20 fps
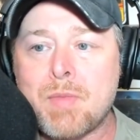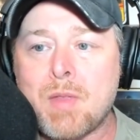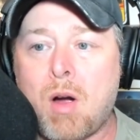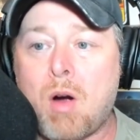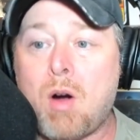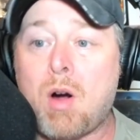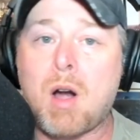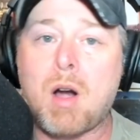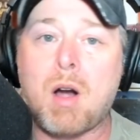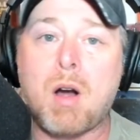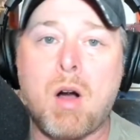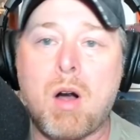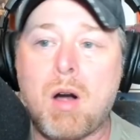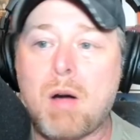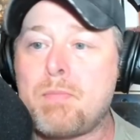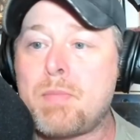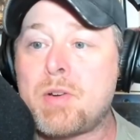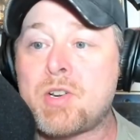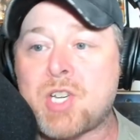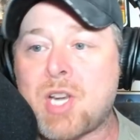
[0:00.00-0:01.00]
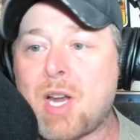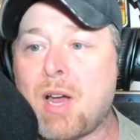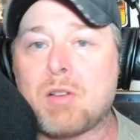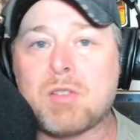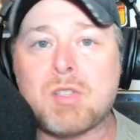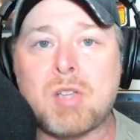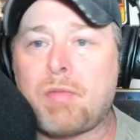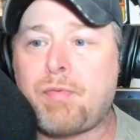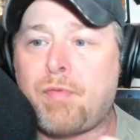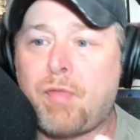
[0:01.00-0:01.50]
or Michelle
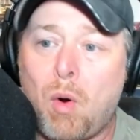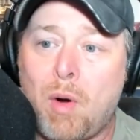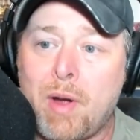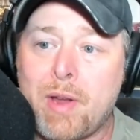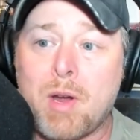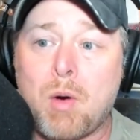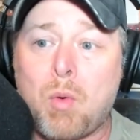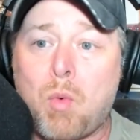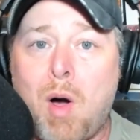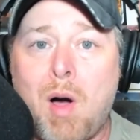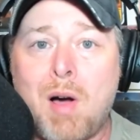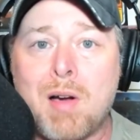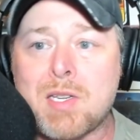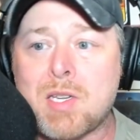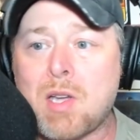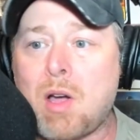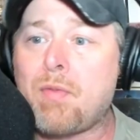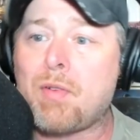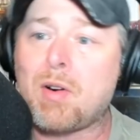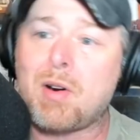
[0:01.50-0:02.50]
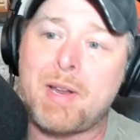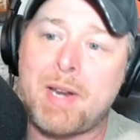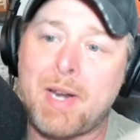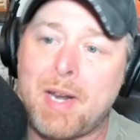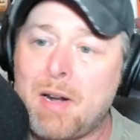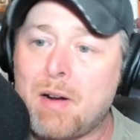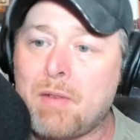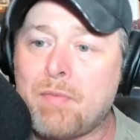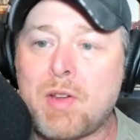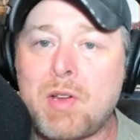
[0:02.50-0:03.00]
Tafoya walks over and
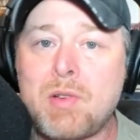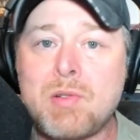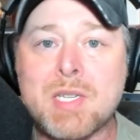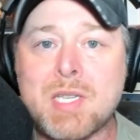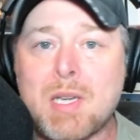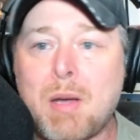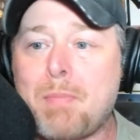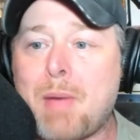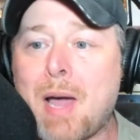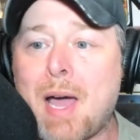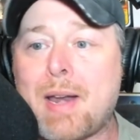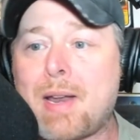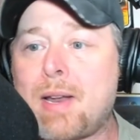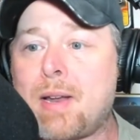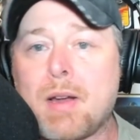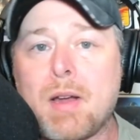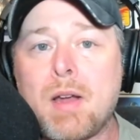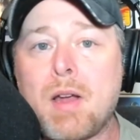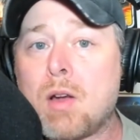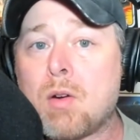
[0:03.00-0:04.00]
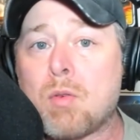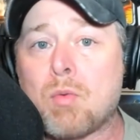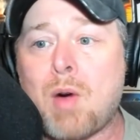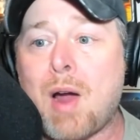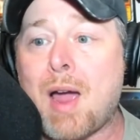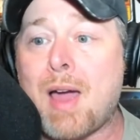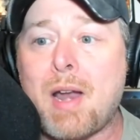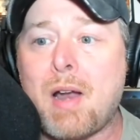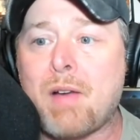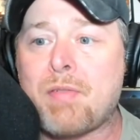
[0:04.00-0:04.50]
interviews somebody
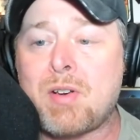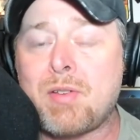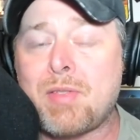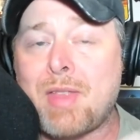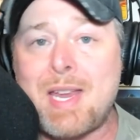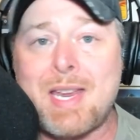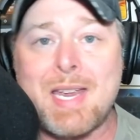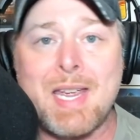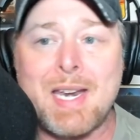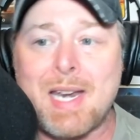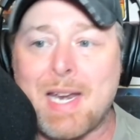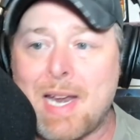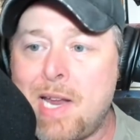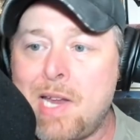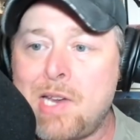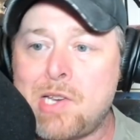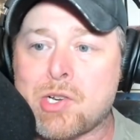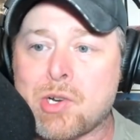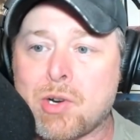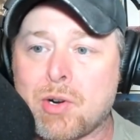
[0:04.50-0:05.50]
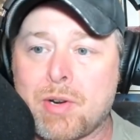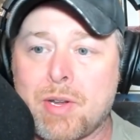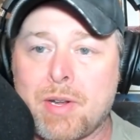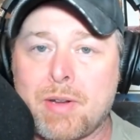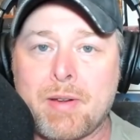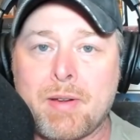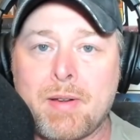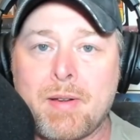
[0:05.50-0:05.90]
right after they get injured.